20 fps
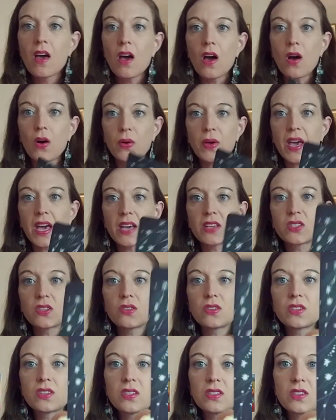Okay, so
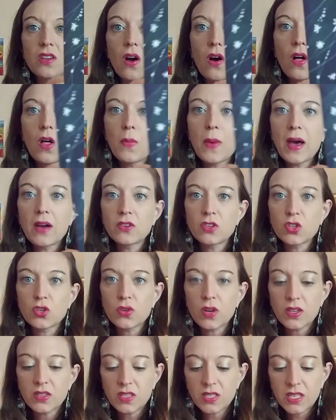this is all about
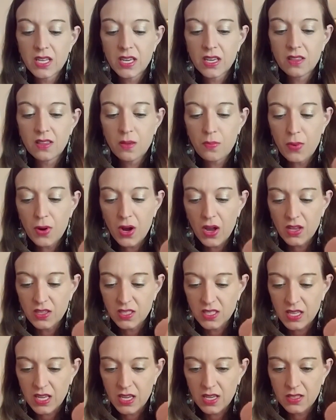trusting the
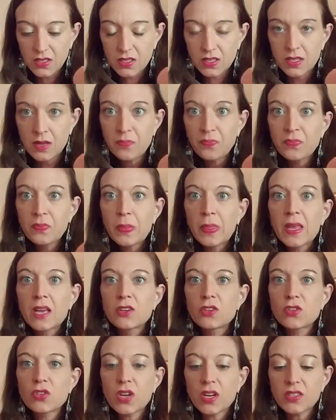process,
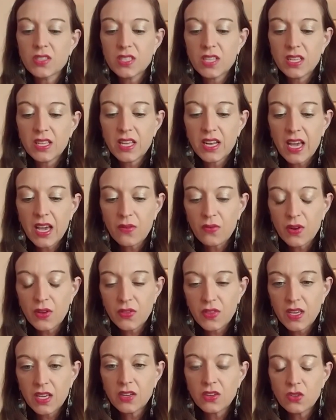trusting that
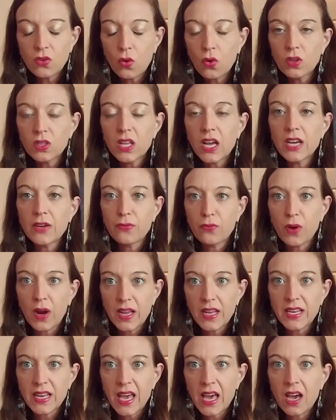everything in your life
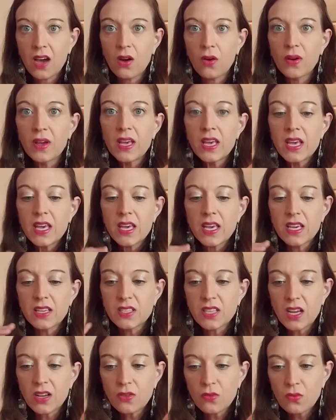right now is
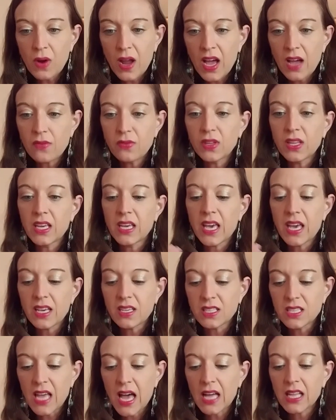unraveling
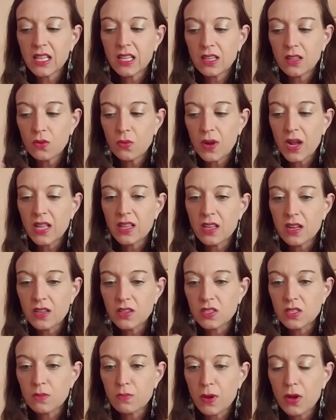exactly the way that it's
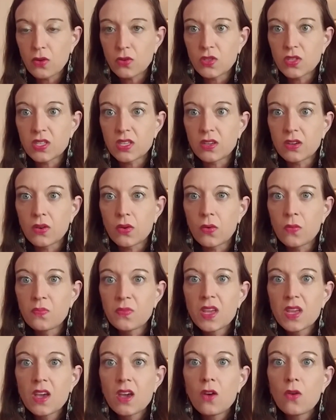supposed to.
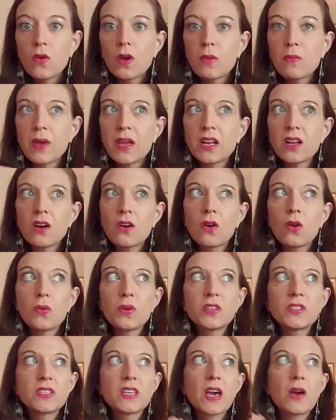We may not
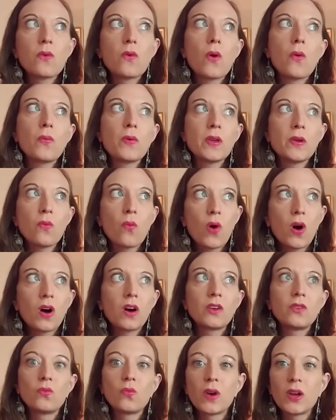always get what we
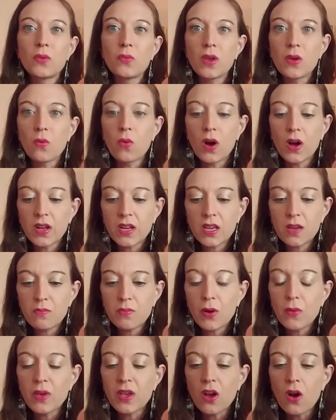want when we want it, but
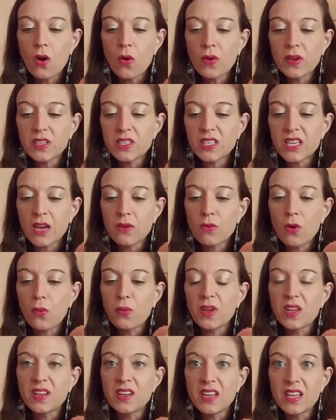we always get what
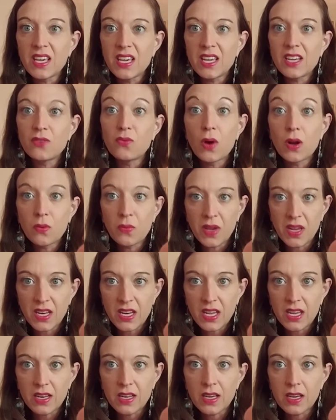we need when we
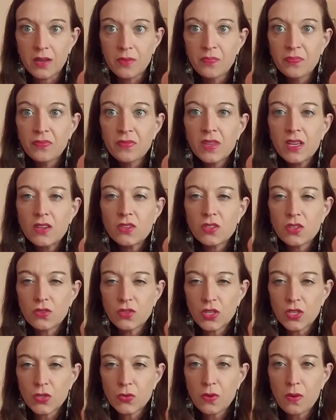need it. So
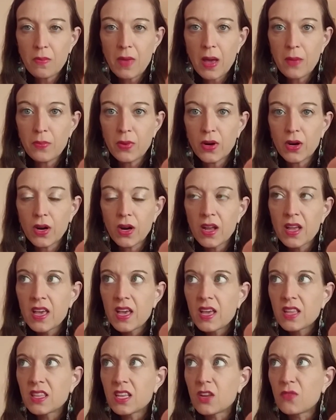just remember
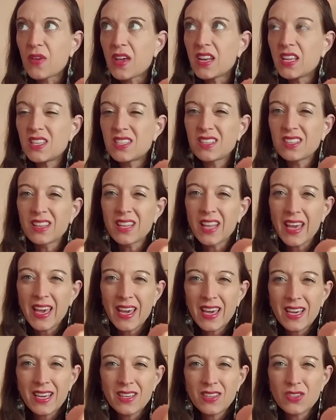that if any
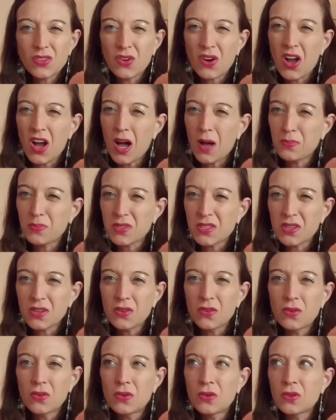delays or
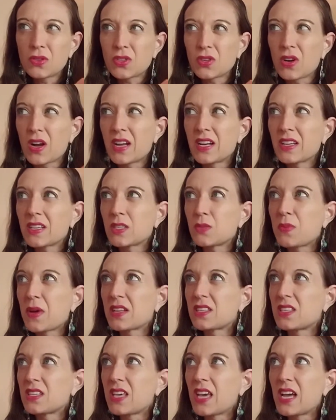obstacles or
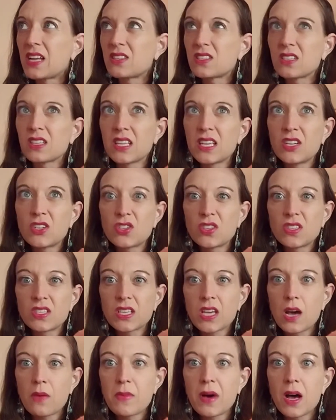unexpected cancellations
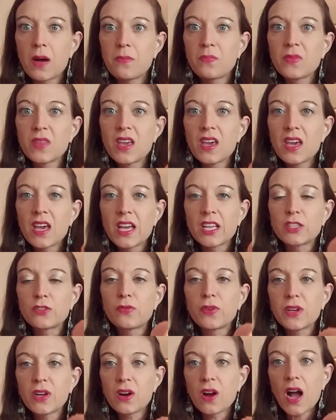come up, it's for
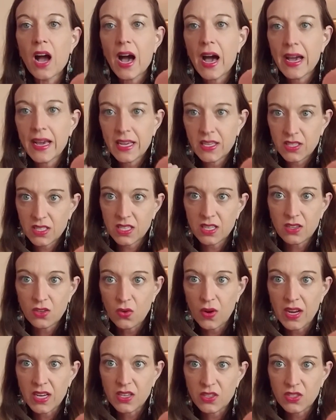your highest and
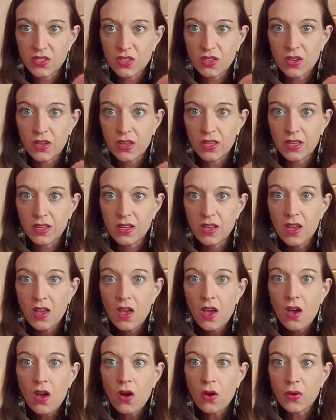greatest good,
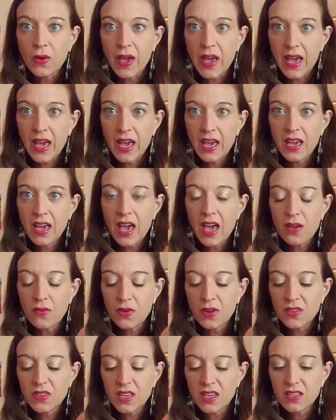okay?
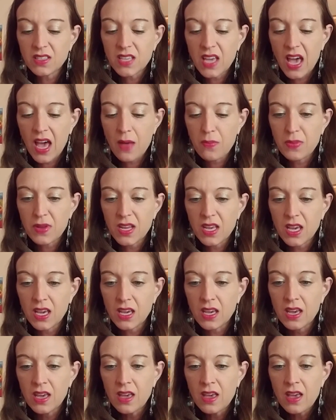Everything is
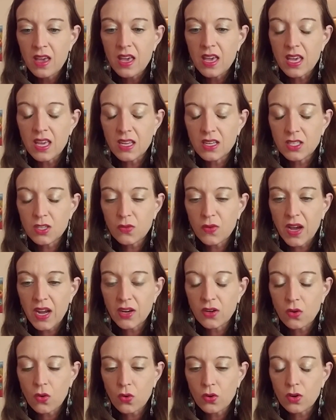happening in divine
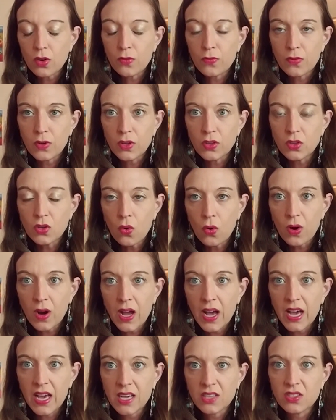order for your
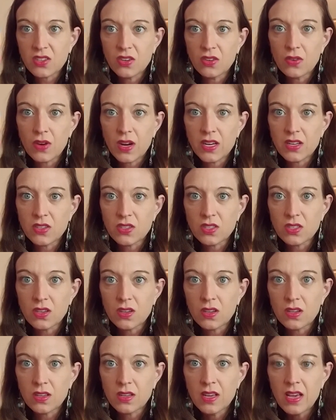highest and greatest
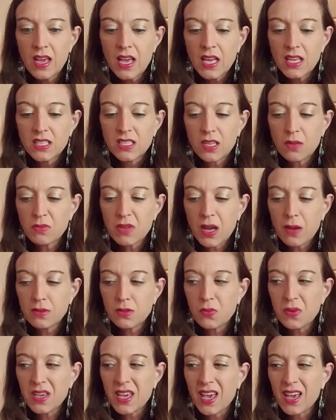good. Sometimes
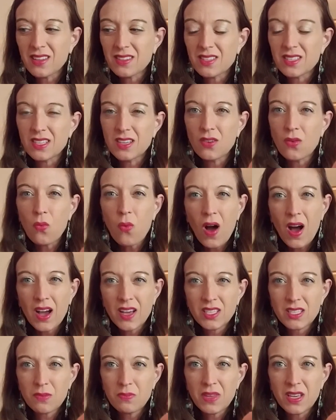we can't see why
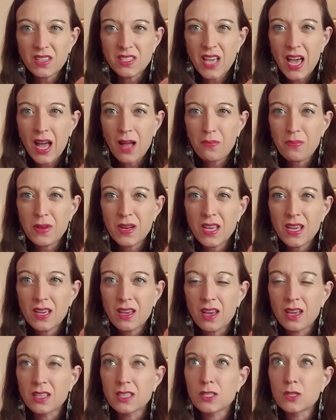something's happening,
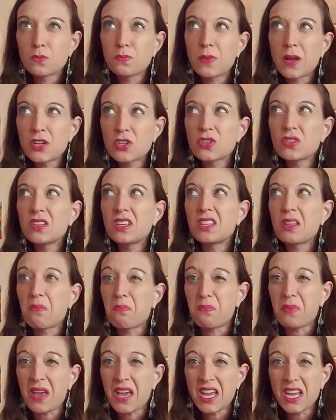especially the
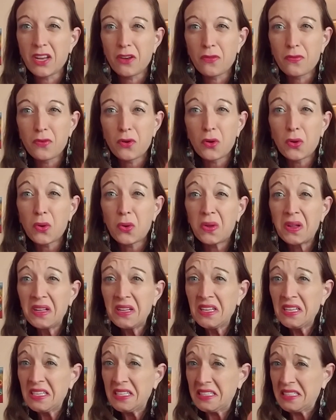painful,
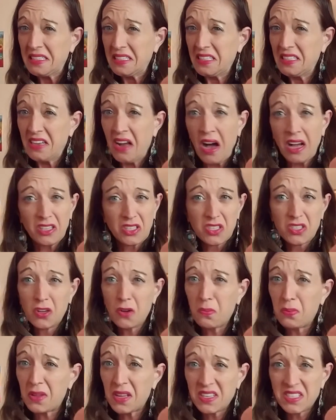not so
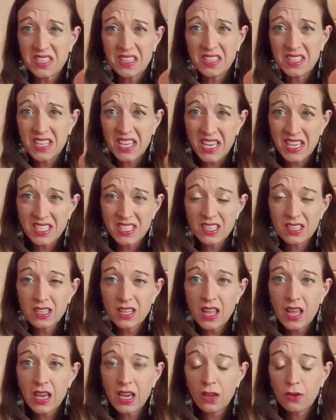pleasant things in
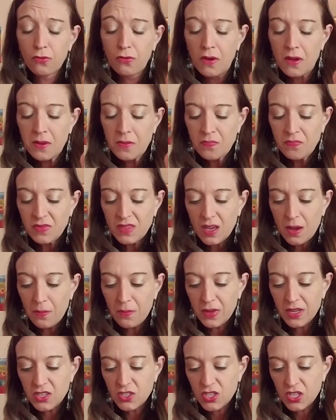life,
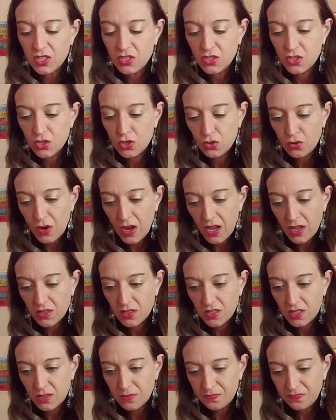but just
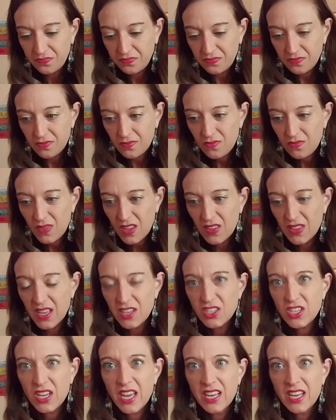trust that ten